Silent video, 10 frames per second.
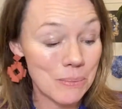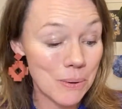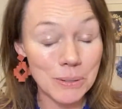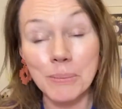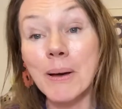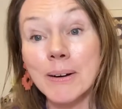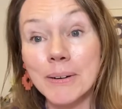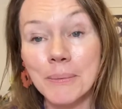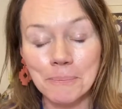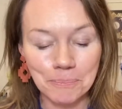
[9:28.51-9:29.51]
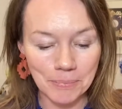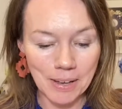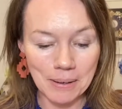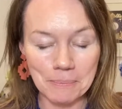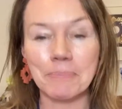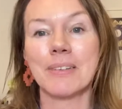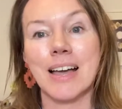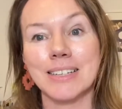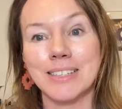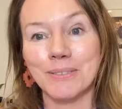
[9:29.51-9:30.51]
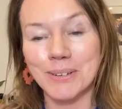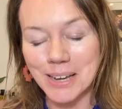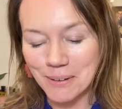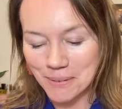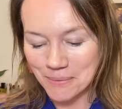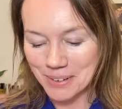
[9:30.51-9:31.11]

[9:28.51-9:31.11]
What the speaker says: what's what. I can still tell,